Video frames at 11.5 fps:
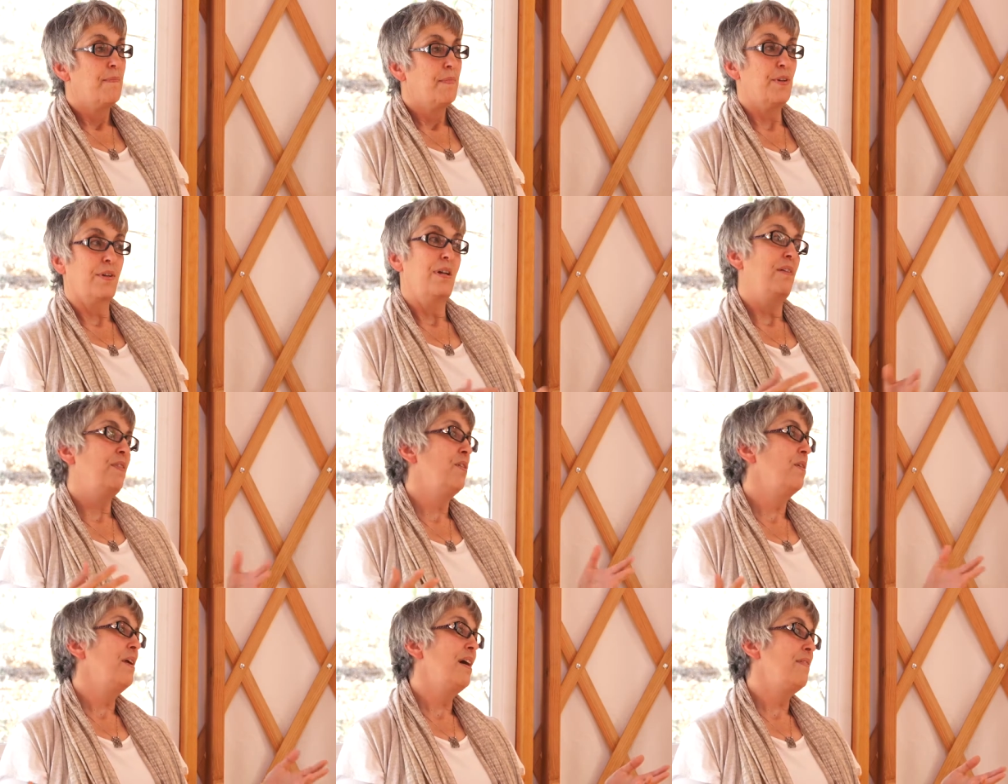Look, if you
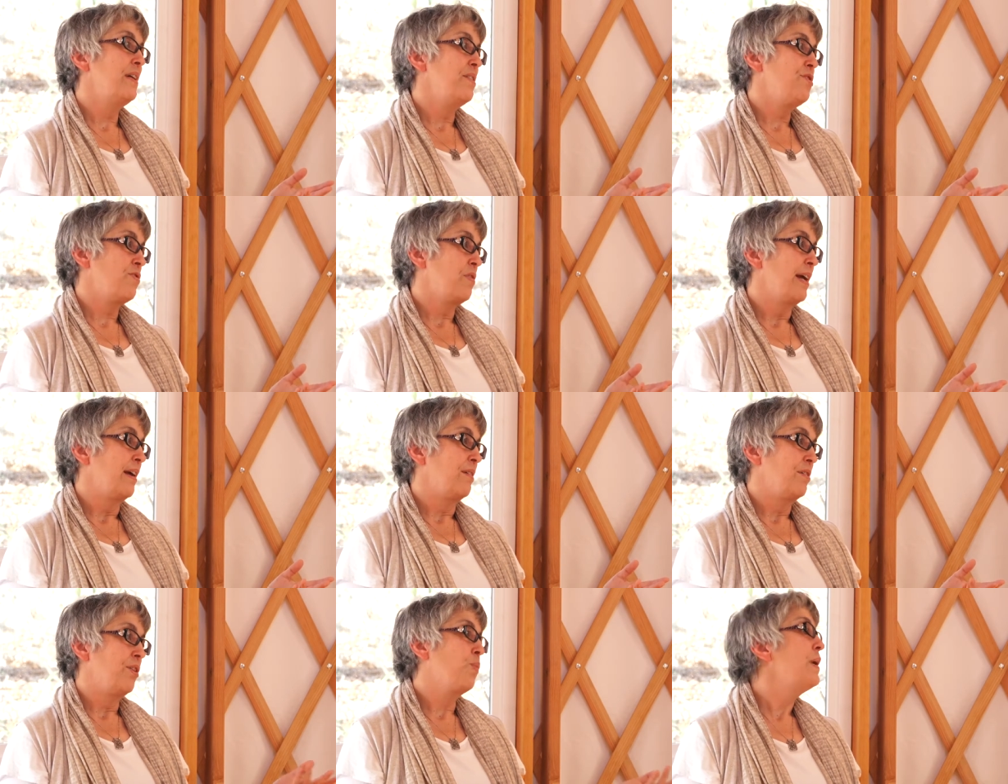don't have any
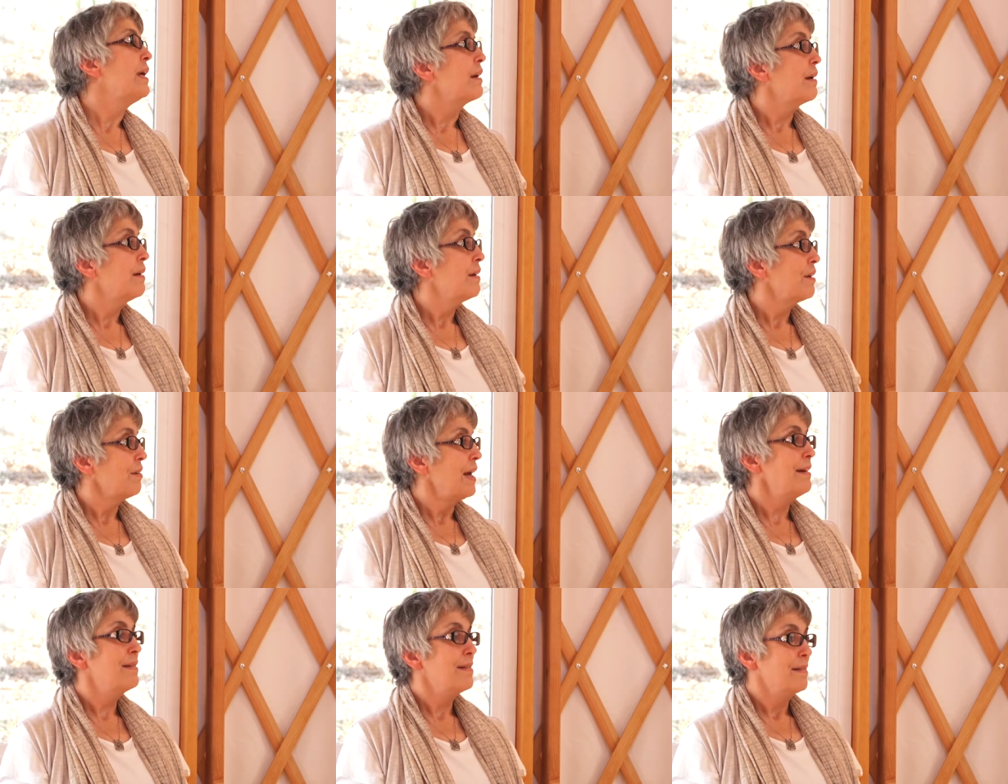strength, you're weak,
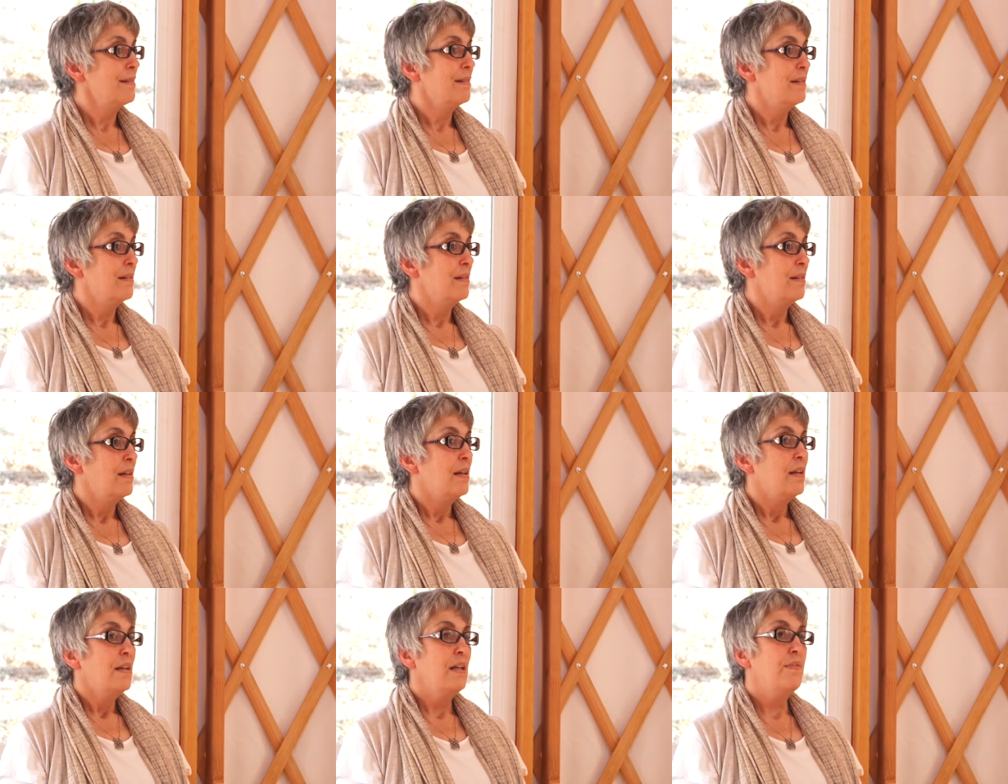correct?
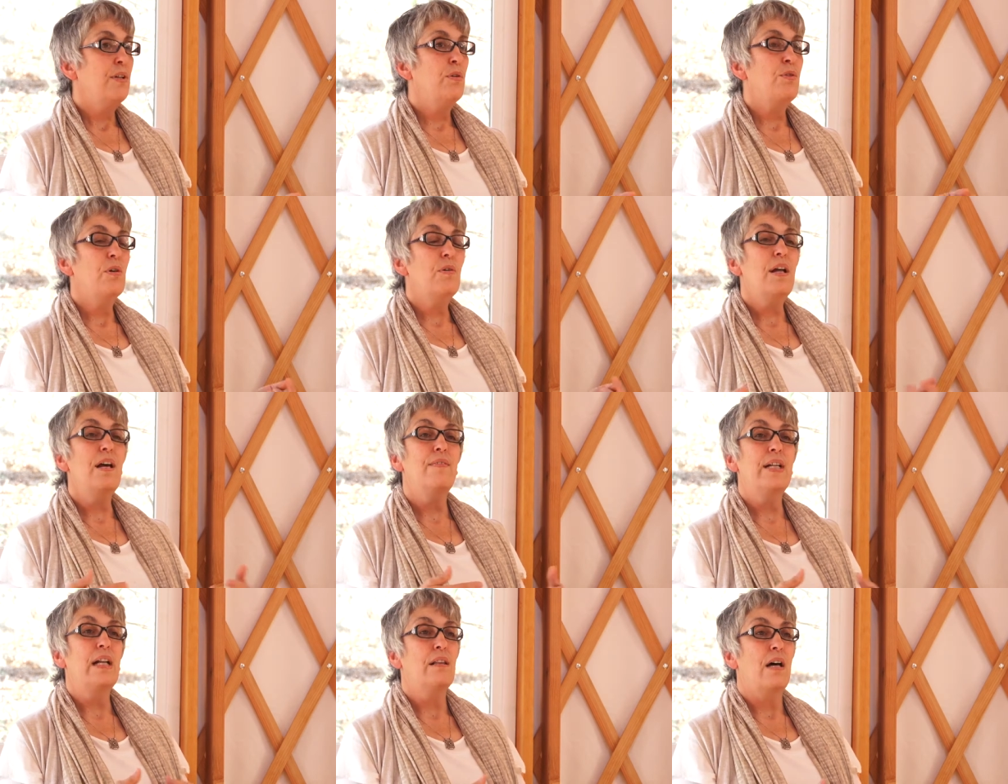If you don't have
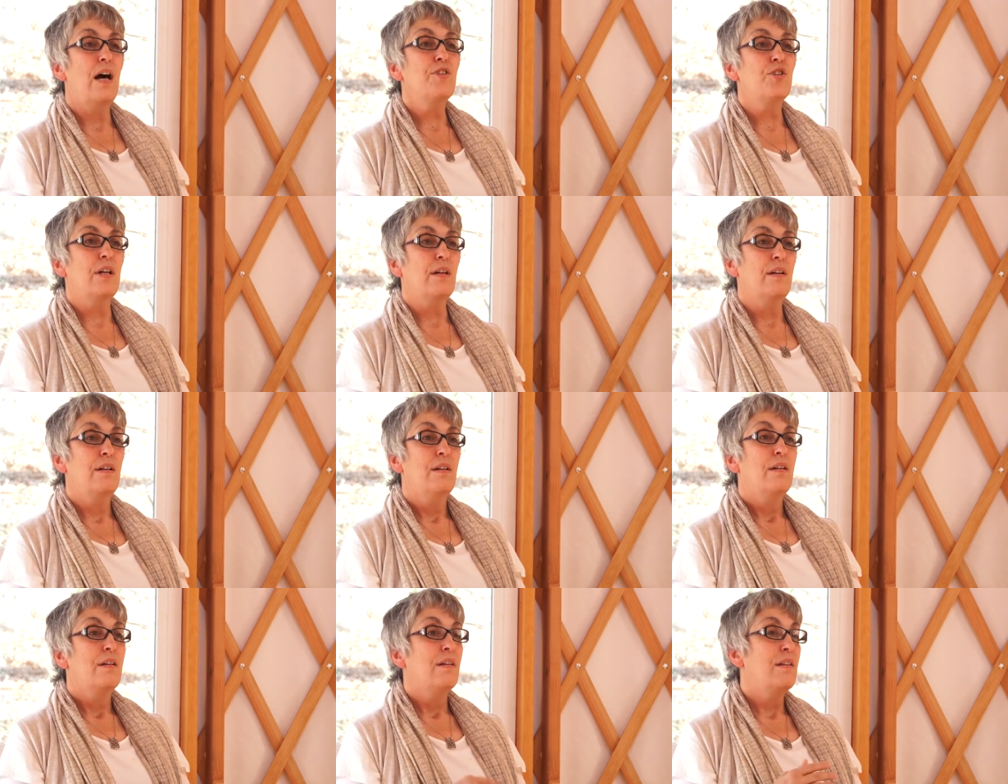any logic,
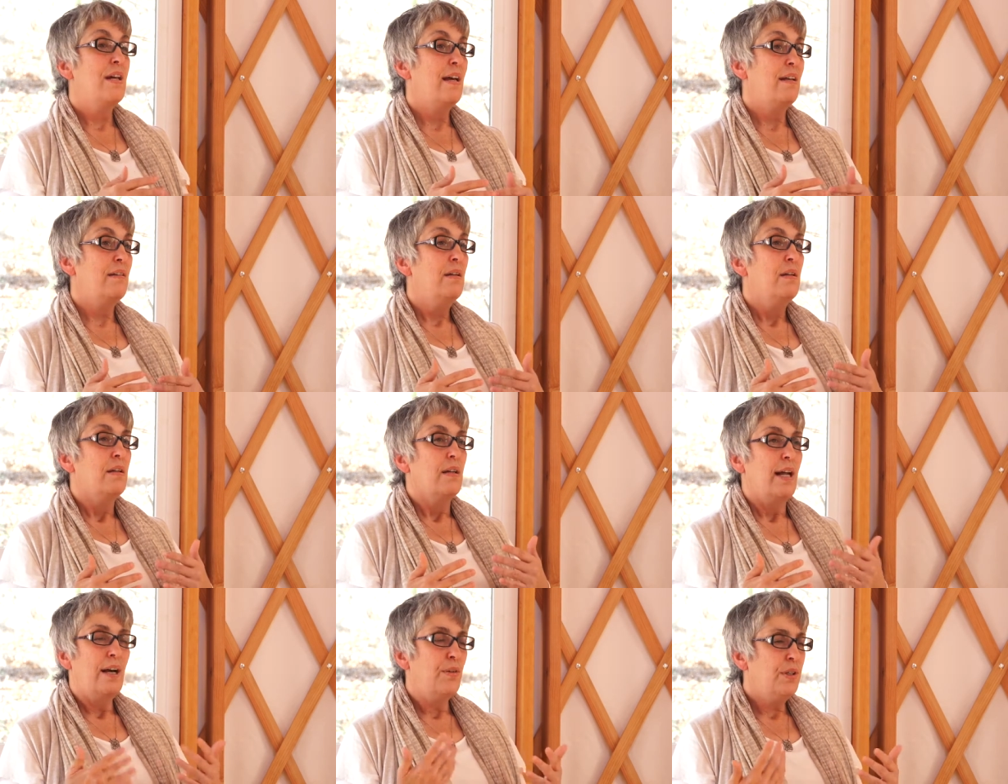then
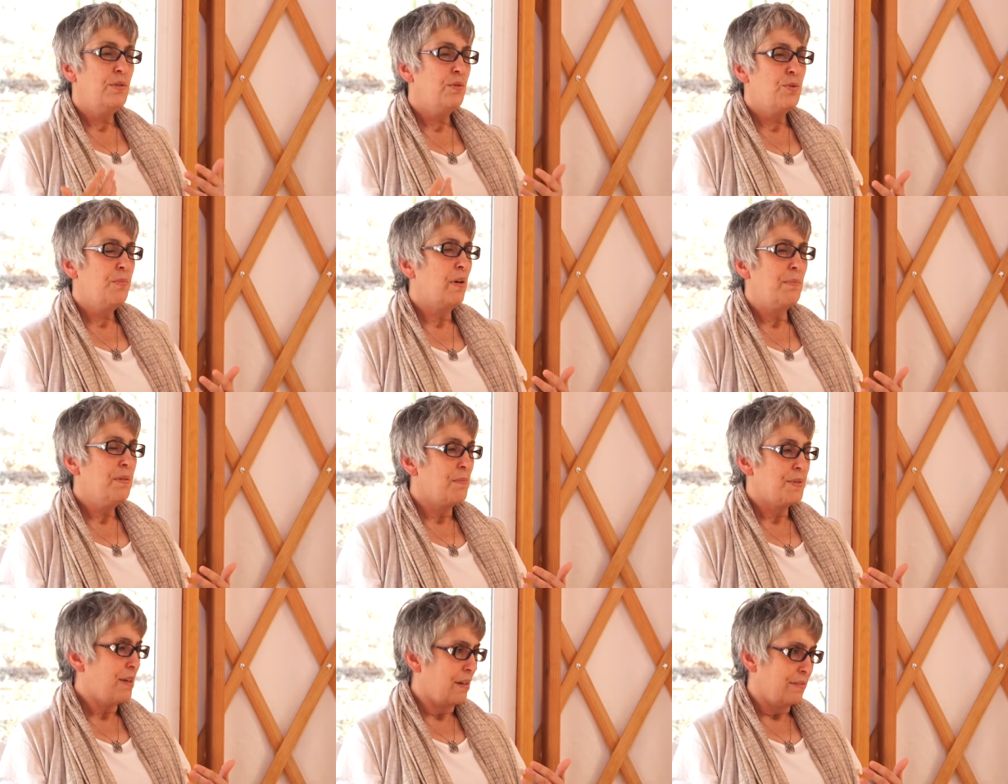how do you do problem
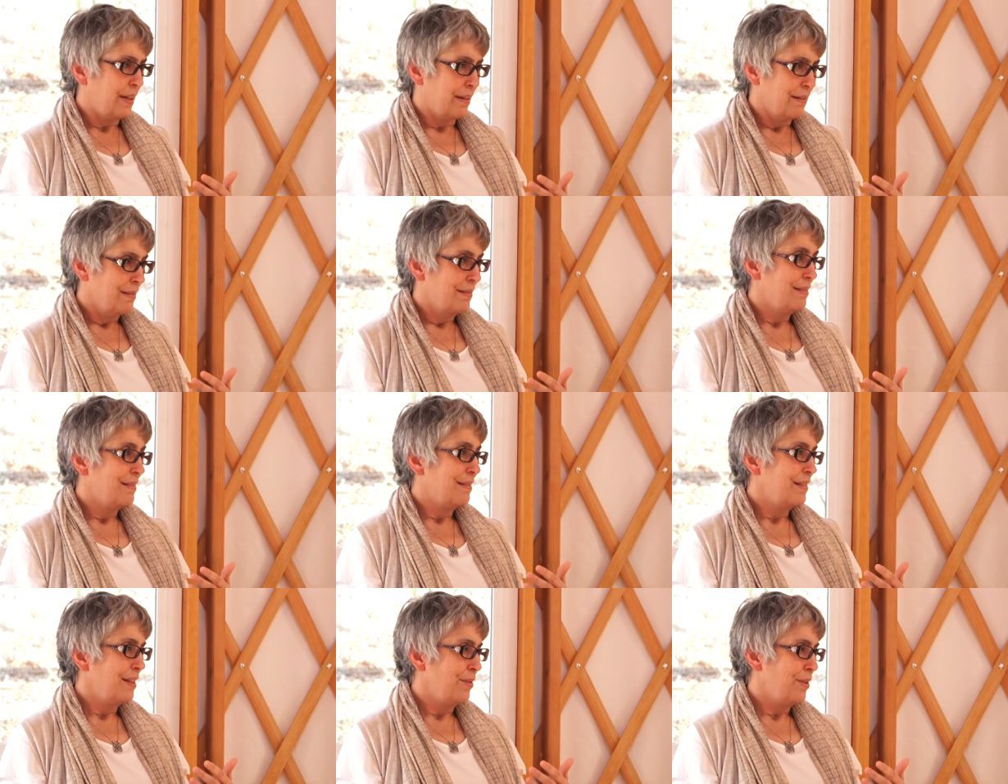solving?
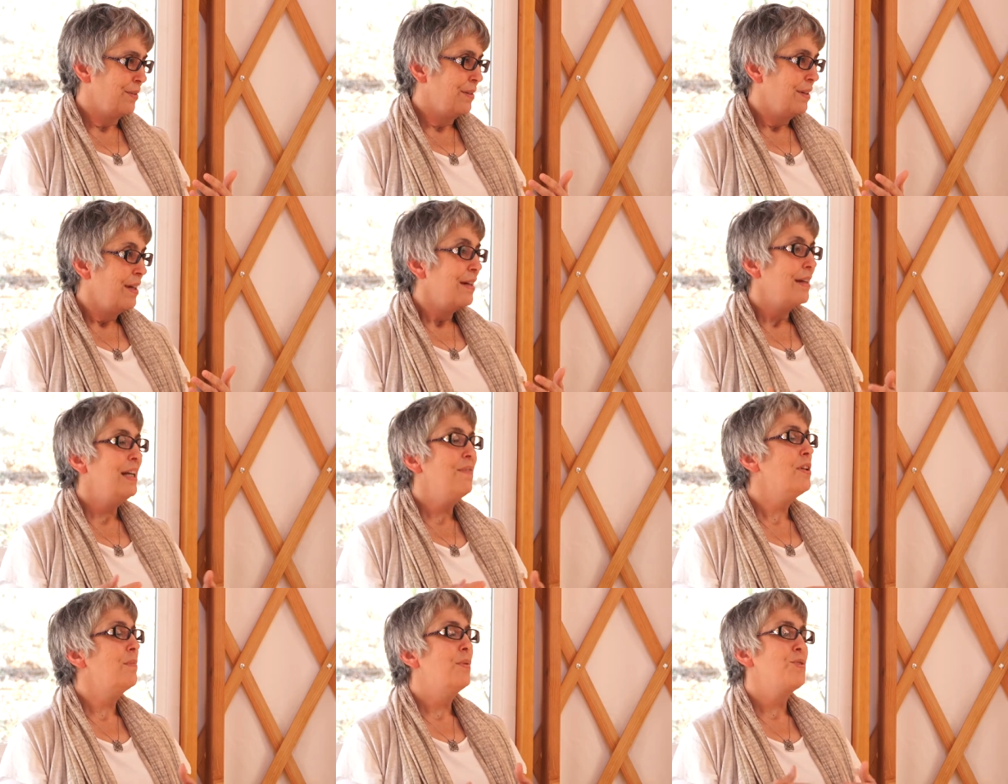You know,
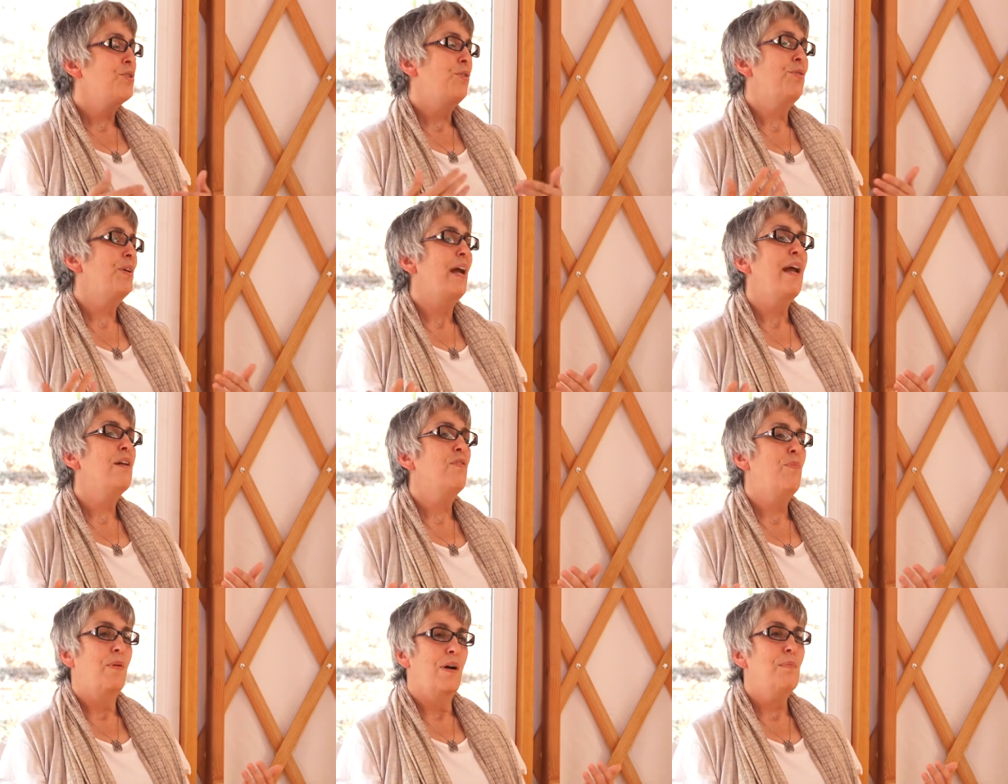even the most
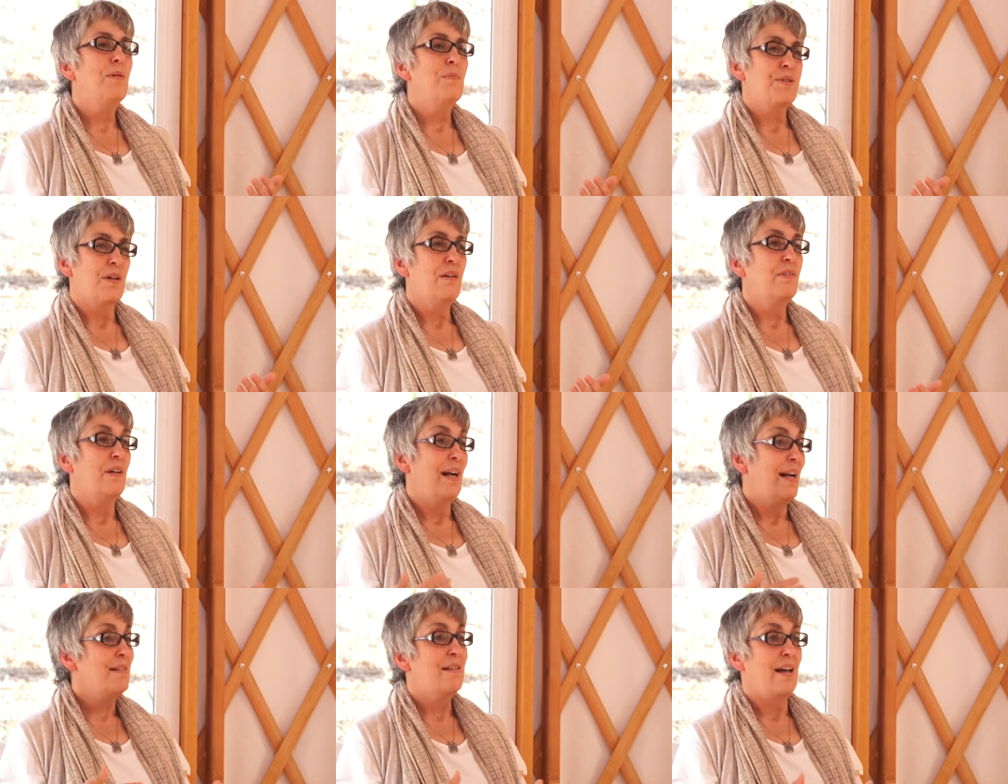creative problem solver
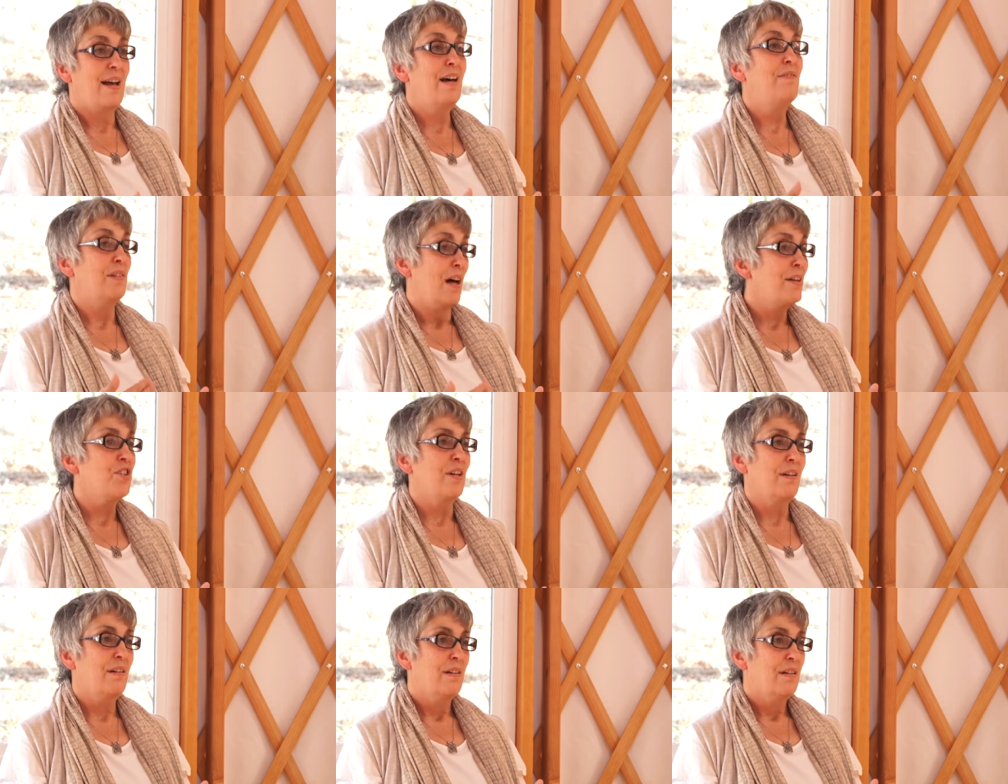has to have
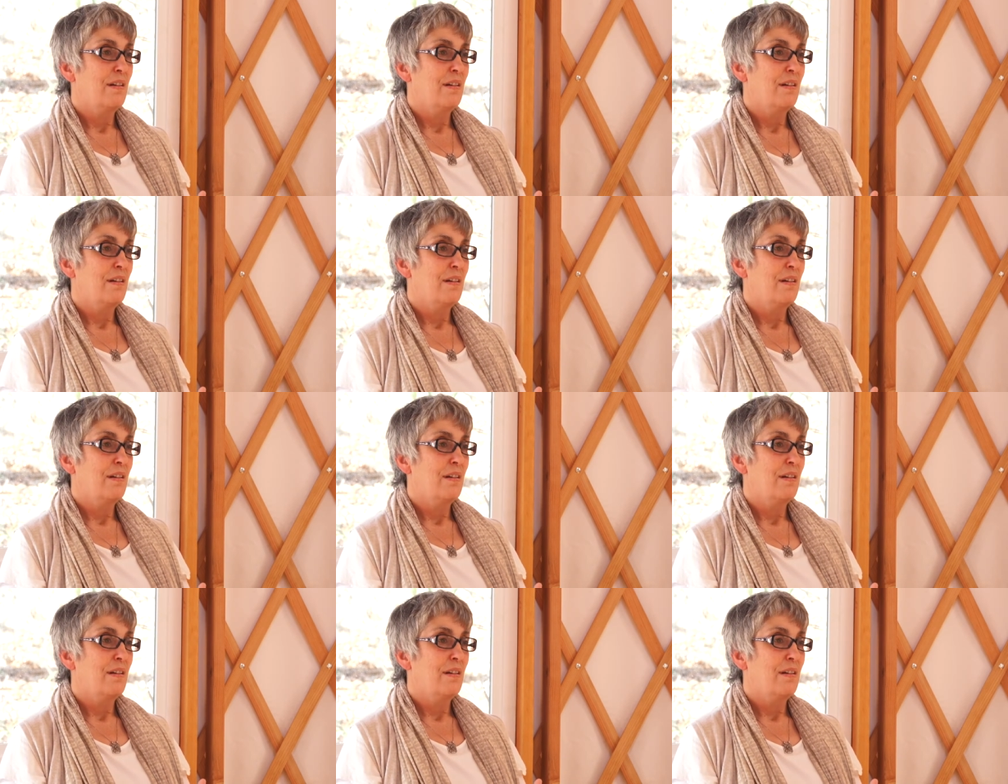logic.